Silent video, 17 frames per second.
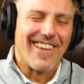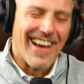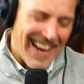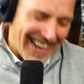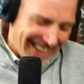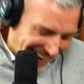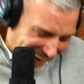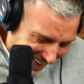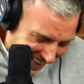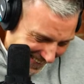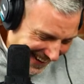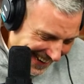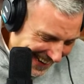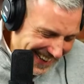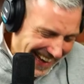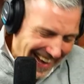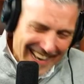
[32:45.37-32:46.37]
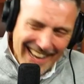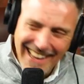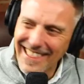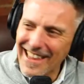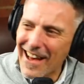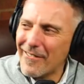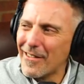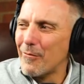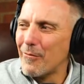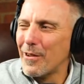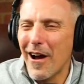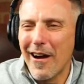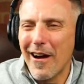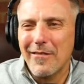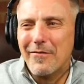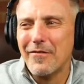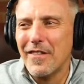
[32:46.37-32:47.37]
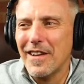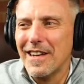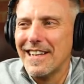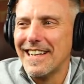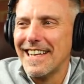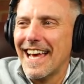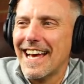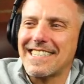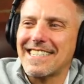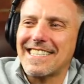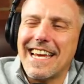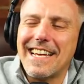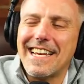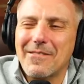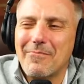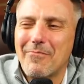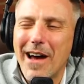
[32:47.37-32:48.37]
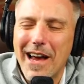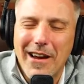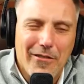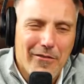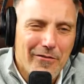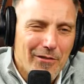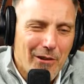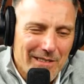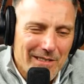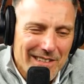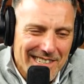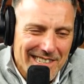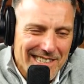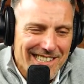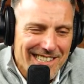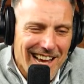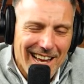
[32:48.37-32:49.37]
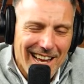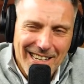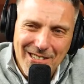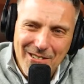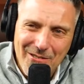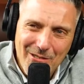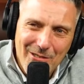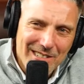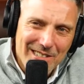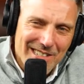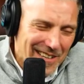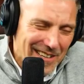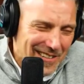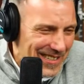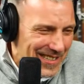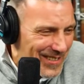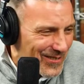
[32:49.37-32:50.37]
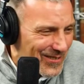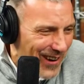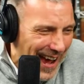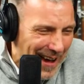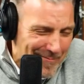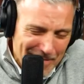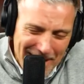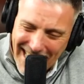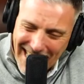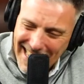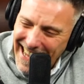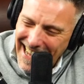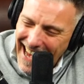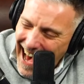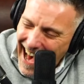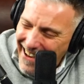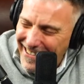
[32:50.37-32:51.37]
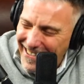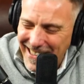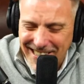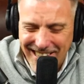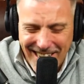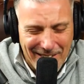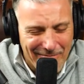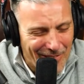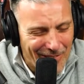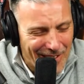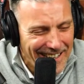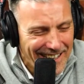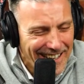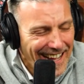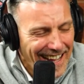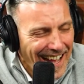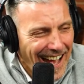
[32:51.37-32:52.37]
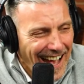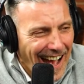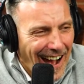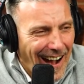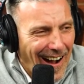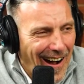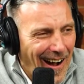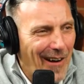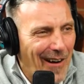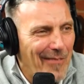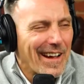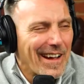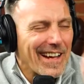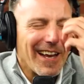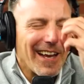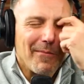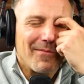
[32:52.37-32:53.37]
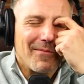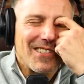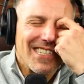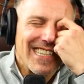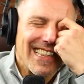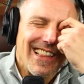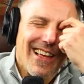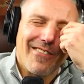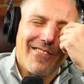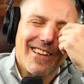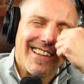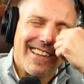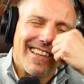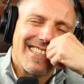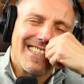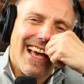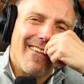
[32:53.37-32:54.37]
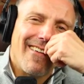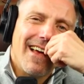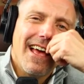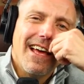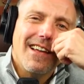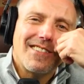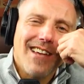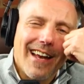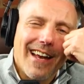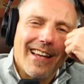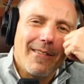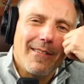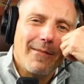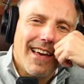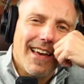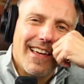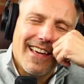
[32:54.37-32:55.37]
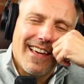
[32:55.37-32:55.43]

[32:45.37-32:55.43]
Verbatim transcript: it right. Oh my God, I love it. We are Infinity X stage and microphone. This is Johnnie Truesdale just dropping knowledge here, boy. Oh my God, I'm just loving this. Now, Johnnie, me,